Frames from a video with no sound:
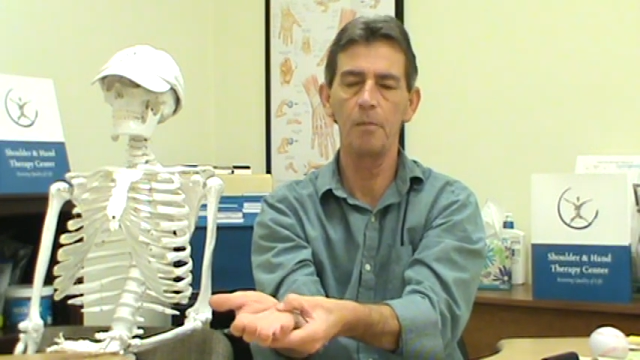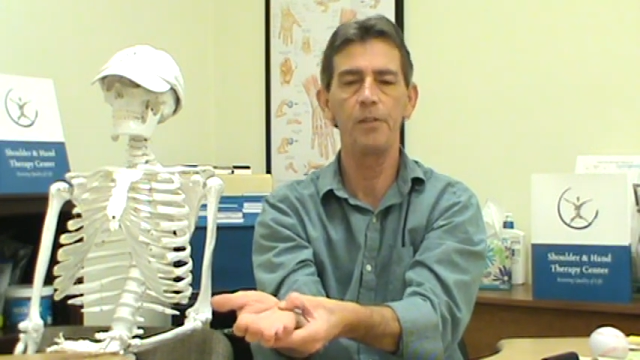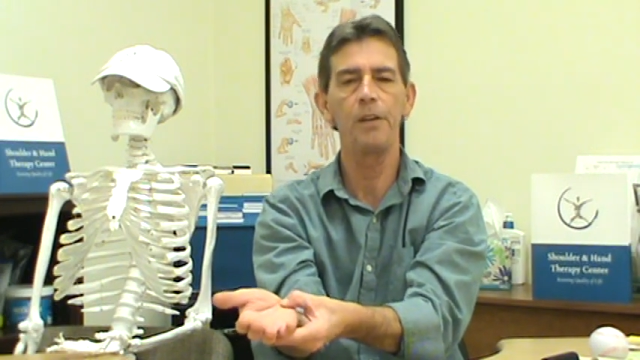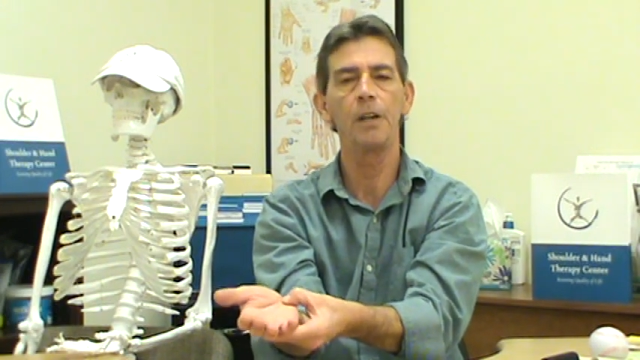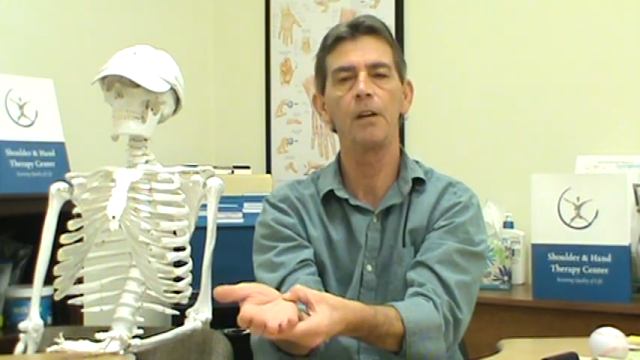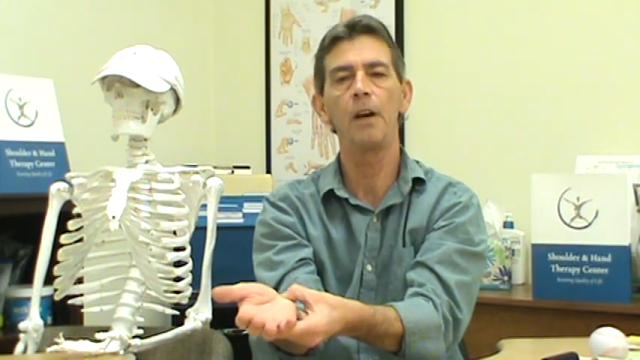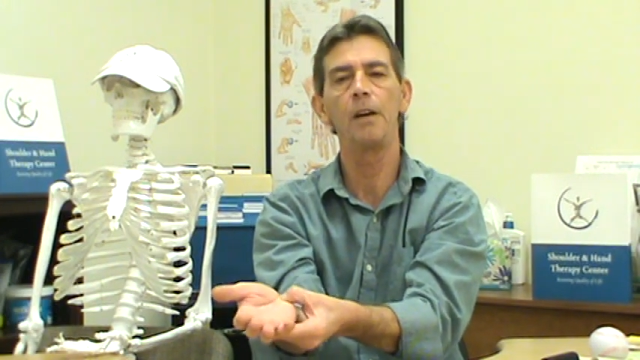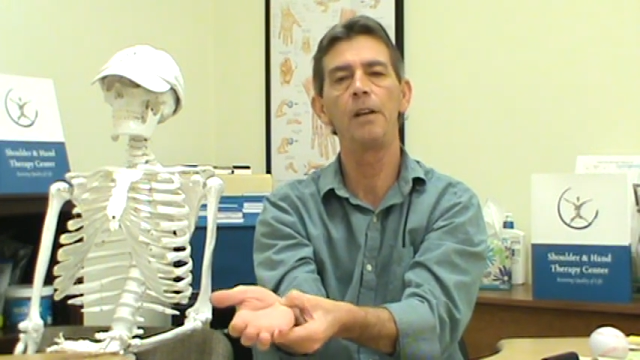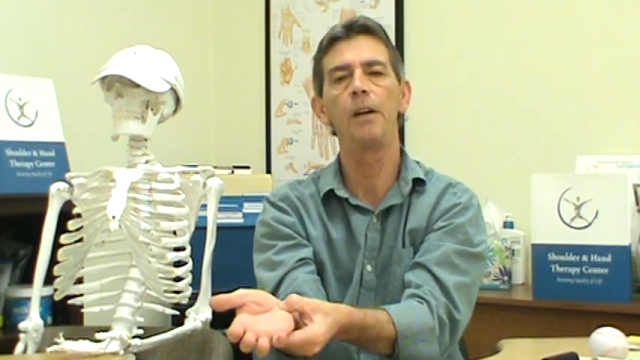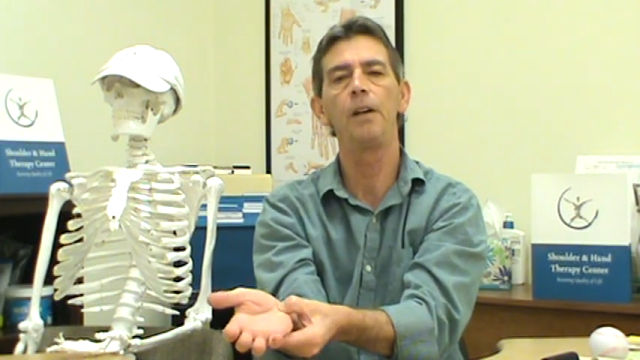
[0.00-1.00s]
If you dig
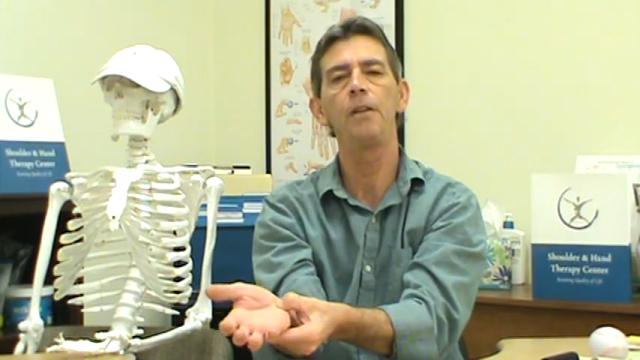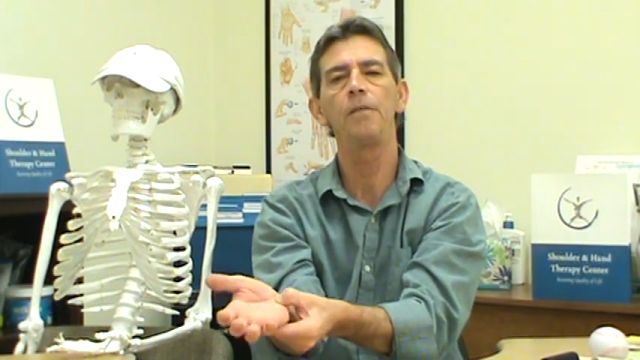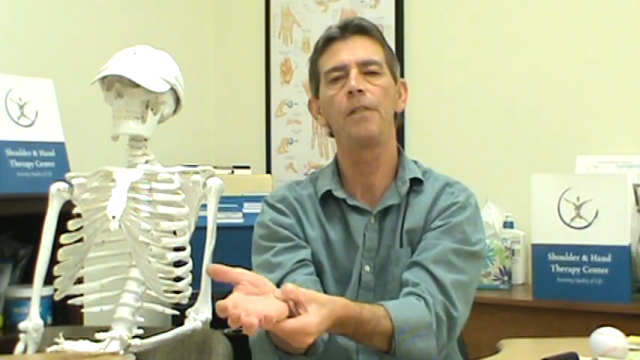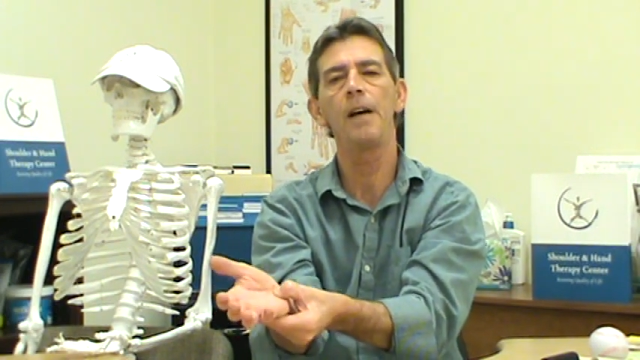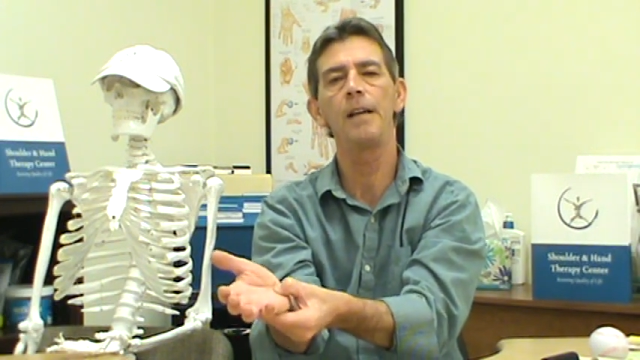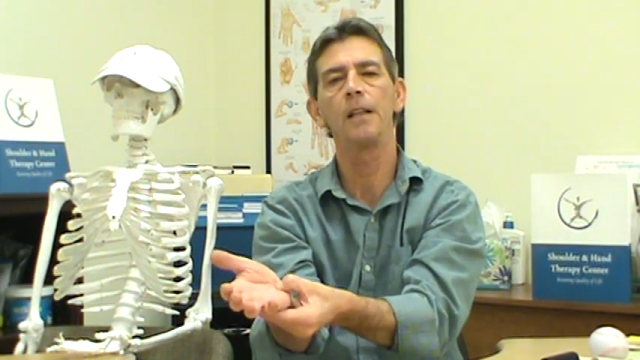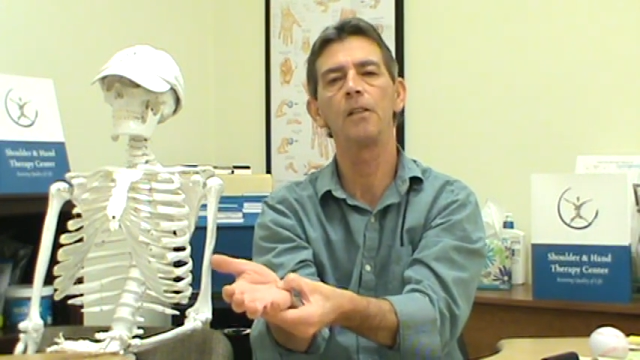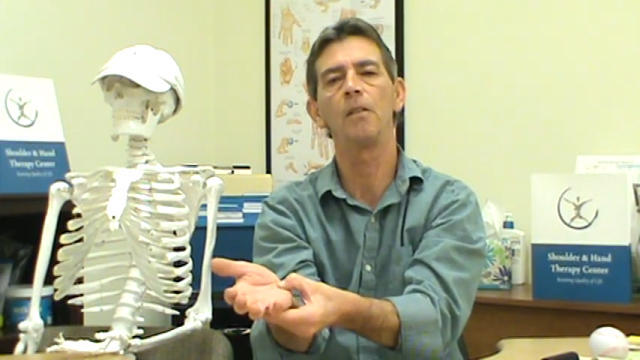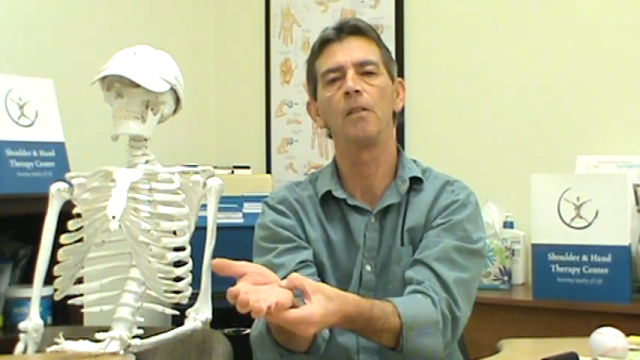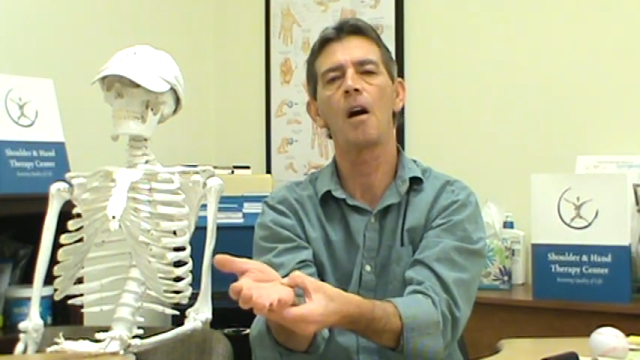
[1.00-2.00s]
around in there, you can find that
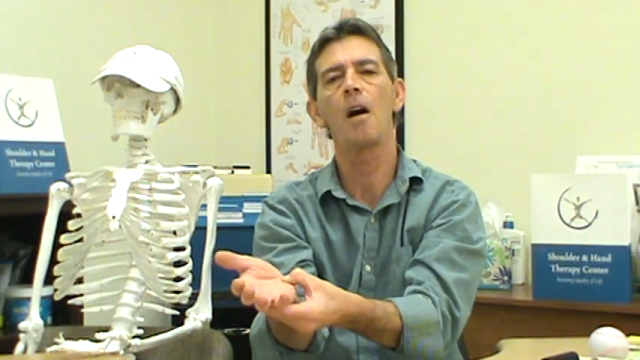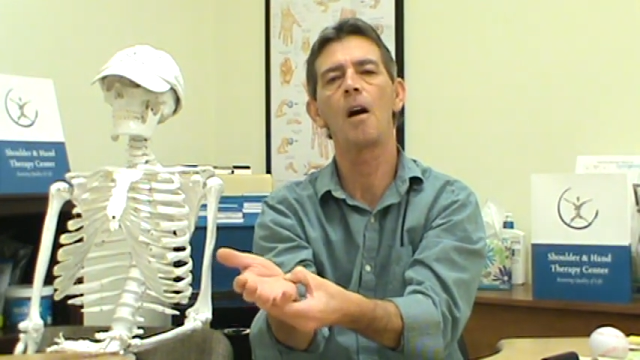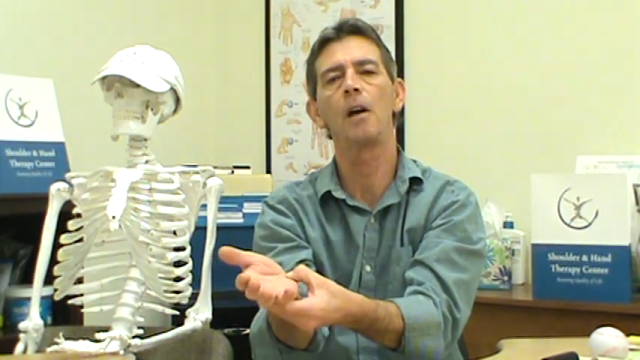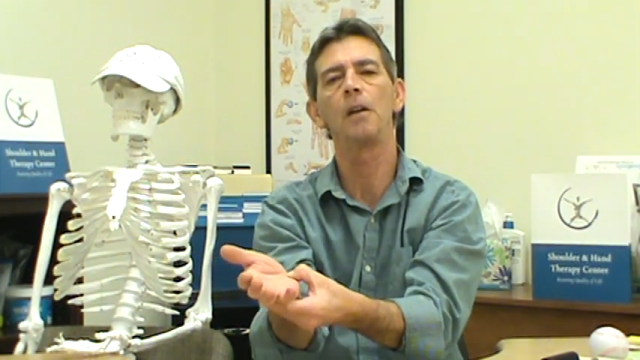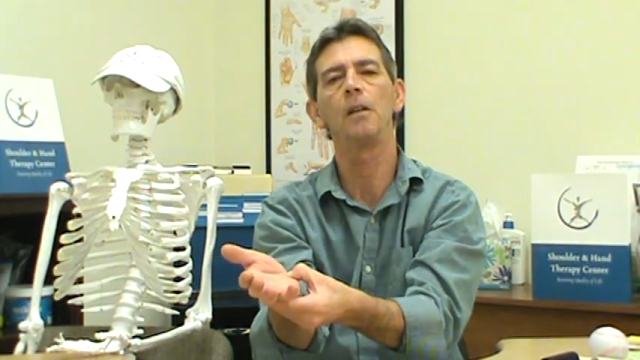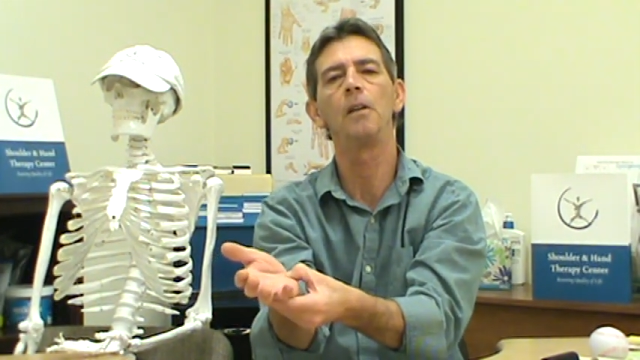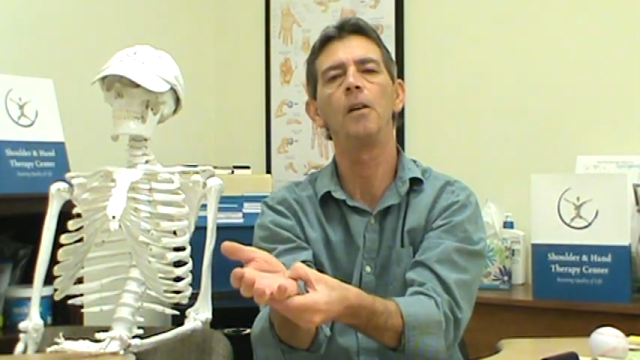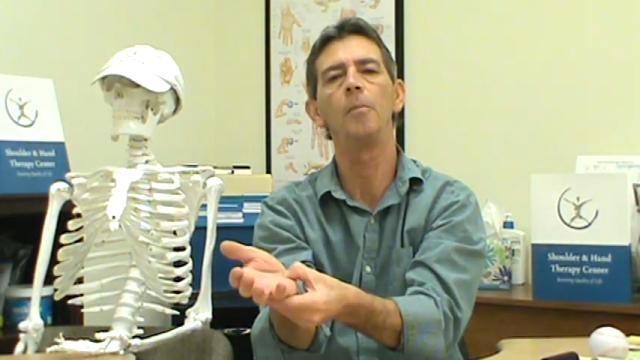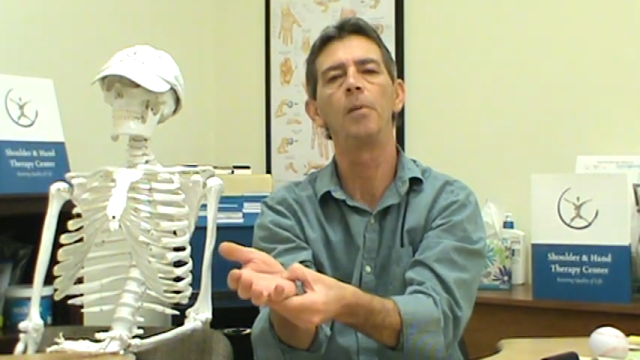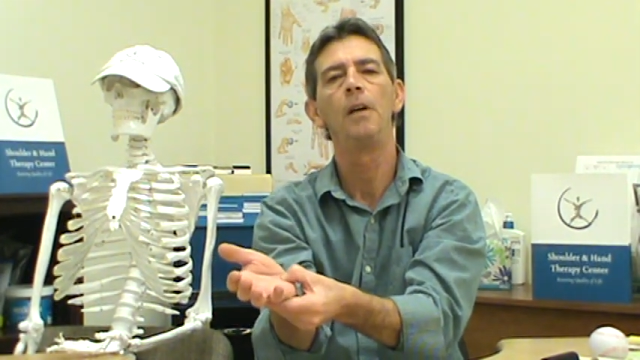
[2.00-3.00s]
little hard
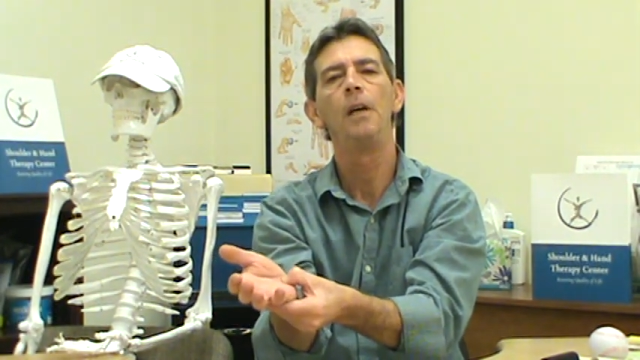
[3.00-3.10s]
lump.